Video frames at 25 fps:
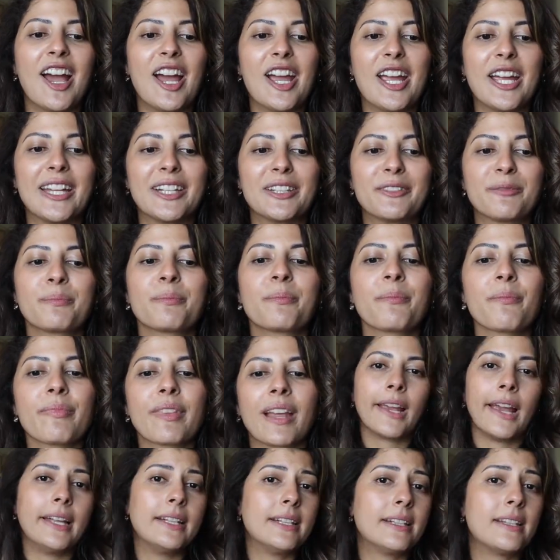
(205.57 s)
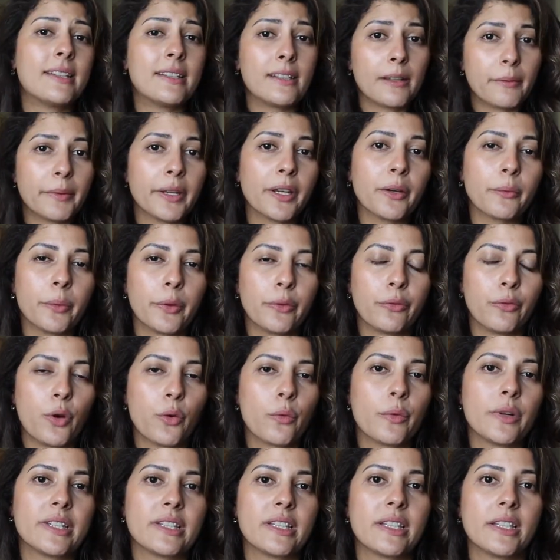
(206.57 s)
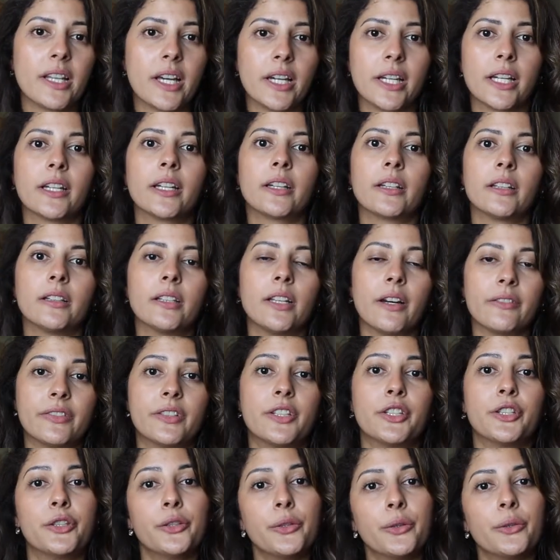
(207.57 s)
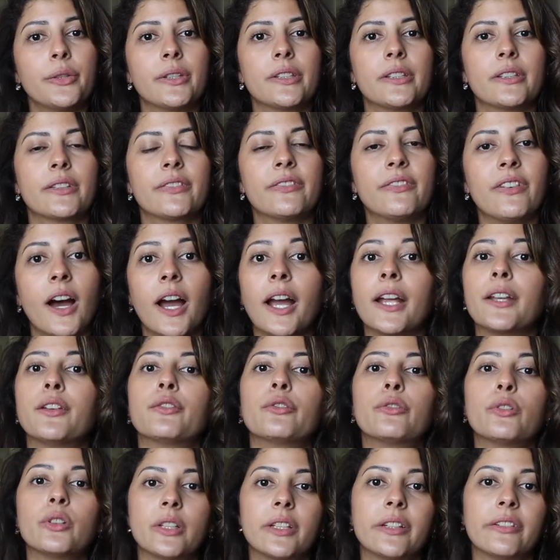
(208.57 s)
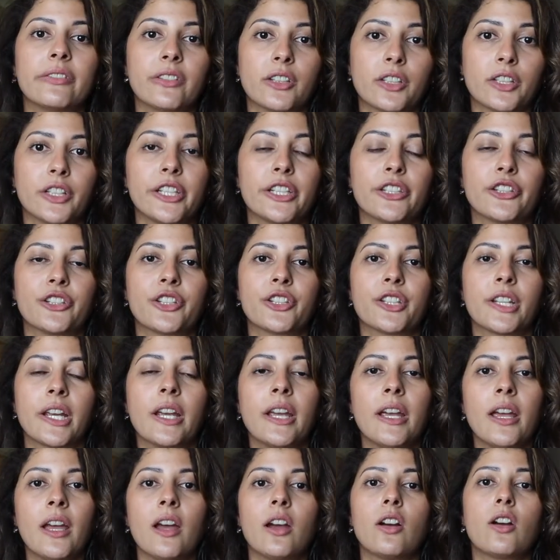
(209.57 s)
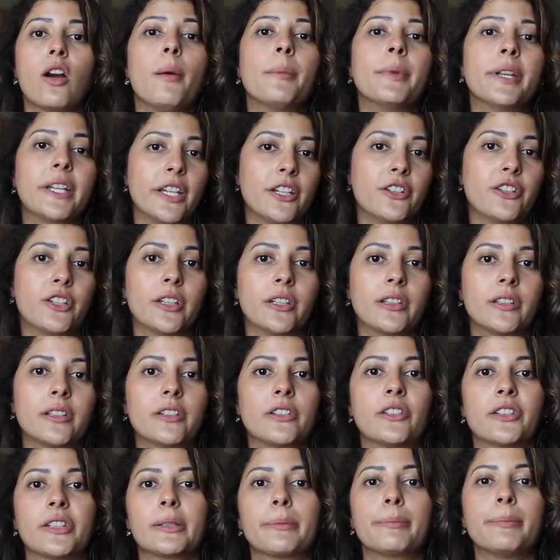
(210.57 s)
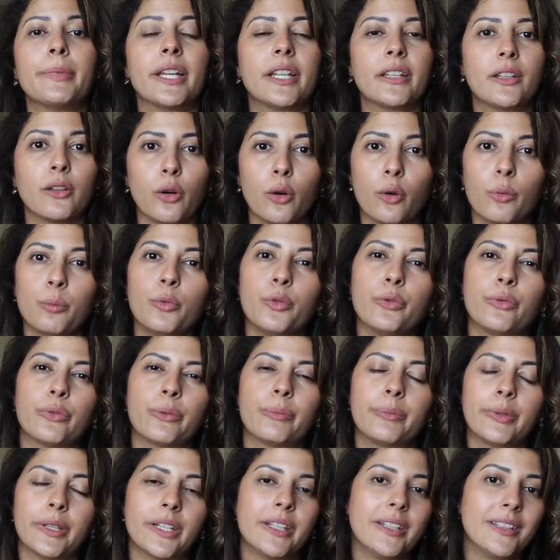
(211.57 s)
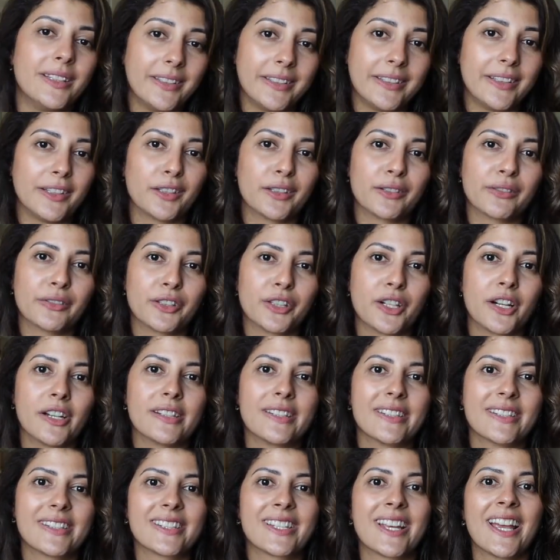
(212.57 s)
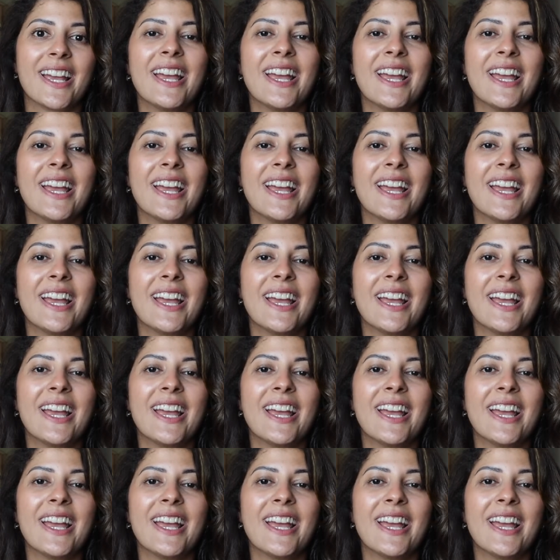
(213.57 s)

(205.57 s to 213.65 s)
And, and this is something we've always like loved to do is find fully furnished accommodation to just make the whole move a bit easier for us.